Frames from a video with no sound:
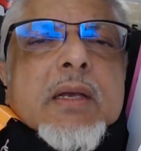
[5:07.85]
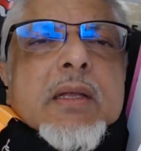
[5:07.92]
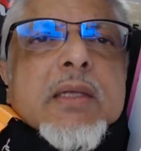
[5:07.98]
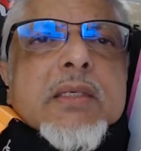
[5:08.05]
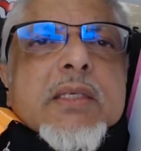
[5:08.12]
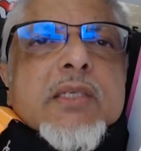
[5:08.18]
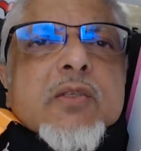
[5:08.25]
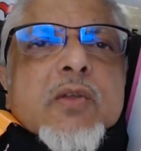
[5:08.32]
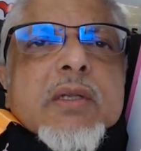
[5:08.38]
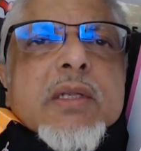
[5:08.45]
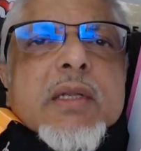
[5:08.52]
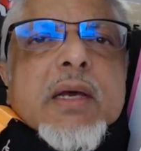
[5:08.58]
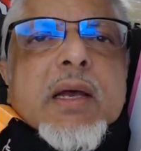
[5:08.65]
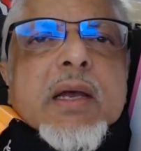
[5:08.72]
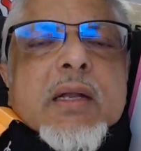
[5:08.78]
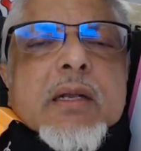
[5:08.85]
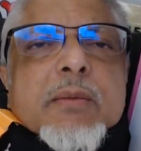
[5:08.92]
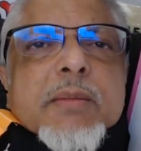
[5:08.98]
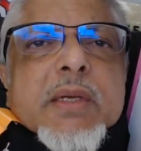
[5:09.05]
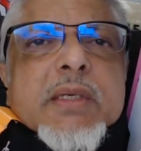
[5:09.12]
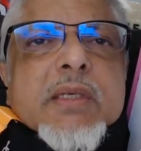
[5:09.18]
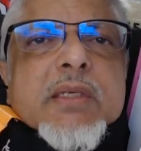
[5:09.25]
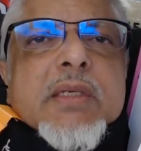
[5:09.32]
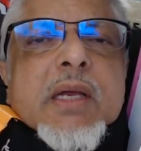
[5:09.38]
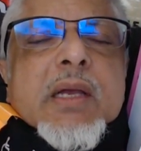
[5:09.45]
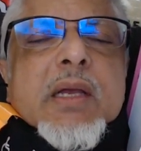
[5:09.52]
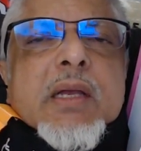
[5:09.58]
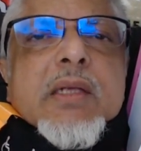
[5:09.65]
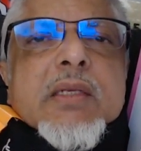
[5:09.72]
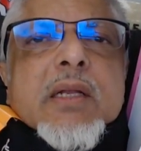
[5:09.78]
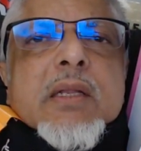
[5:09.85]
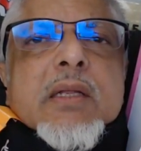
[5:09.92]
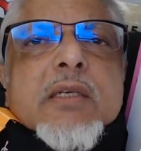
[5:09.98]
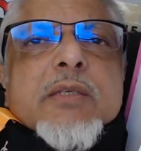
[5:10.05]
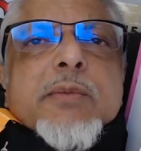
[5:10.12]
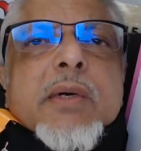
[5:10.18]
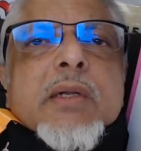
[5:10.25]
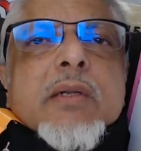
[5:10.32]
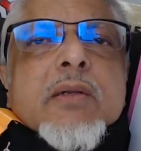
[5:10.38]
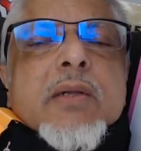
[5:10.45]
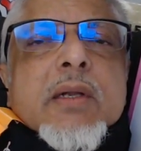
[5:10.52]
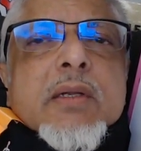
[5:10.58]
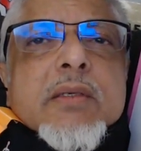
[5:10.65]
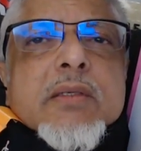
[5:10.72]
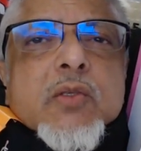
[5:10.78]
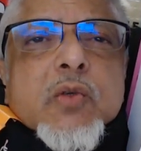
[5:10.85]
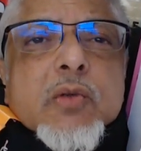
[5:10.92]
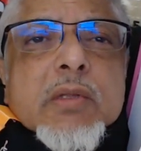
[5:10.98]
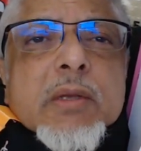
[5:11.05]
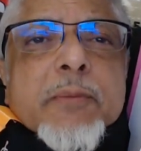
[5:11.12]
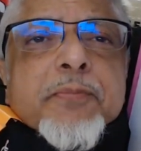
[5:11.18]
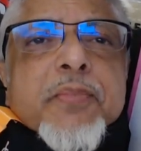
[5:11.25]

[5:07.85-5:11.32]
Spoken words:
This is not an idle message. It is Allah subhanahu wa ta'ala's truth.